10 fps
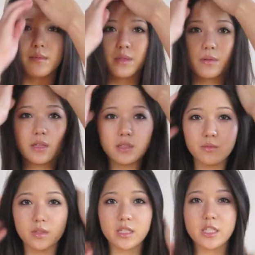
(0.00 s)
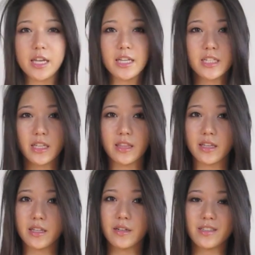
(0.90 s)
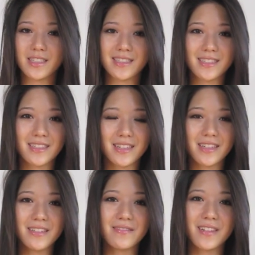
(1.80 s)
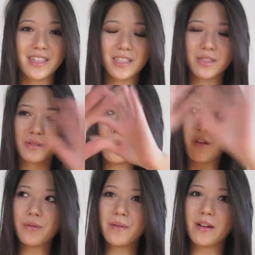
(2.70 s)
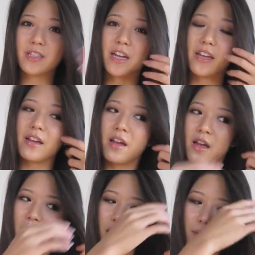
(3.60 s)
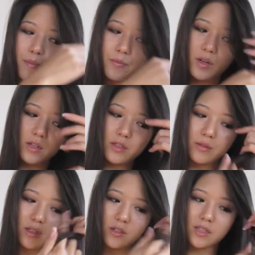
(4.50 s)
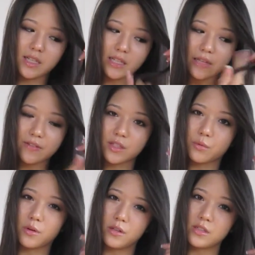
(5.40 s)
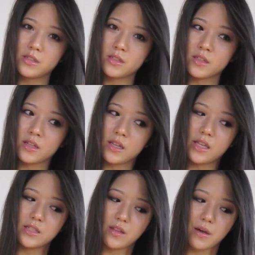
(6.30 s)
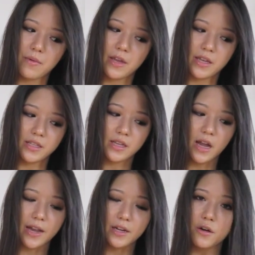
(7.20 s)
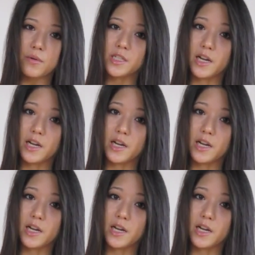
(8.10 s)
So it doesn't really change anything, you know, it just, there you go. You just do it all the way around your head. What I'll do is I'll just like leave it twirled, and so that way I know which